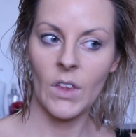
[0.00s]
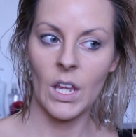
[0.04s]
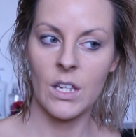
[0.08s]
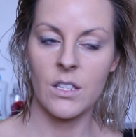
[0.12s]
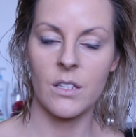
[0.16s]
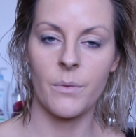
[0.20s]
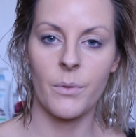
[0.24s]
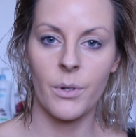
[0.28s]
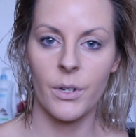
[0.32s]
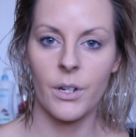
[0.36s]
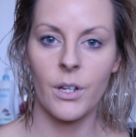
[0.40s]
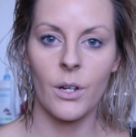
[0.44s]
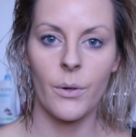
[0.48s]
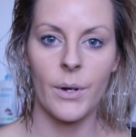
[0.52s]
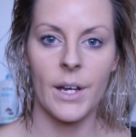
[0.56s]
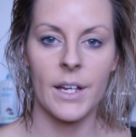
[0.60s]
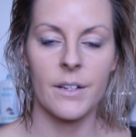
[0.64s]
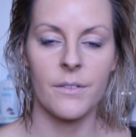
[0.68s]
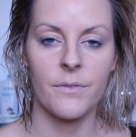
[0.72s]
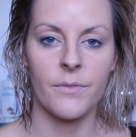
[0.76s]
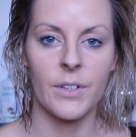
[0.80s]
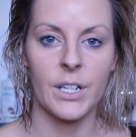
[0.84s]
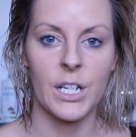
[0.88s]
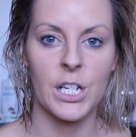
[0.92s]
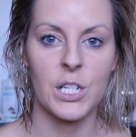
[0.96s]
So I'm going to go
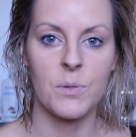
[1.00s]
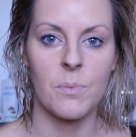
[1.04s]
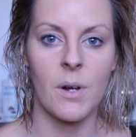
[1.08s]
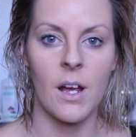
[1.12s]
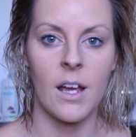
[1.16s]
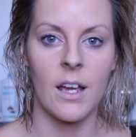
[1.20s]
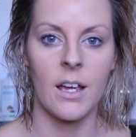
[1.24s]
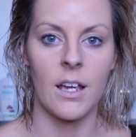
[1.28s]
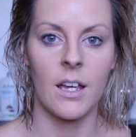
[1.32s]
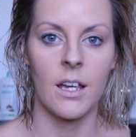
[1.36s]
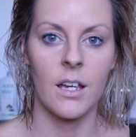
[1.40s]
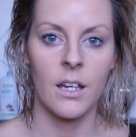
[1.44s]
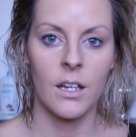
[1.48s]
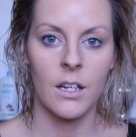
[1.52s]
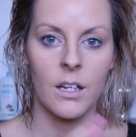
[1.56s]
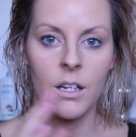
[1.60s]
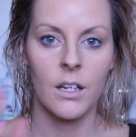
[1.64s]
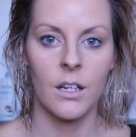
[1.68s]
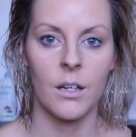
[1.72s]
ahead and finish my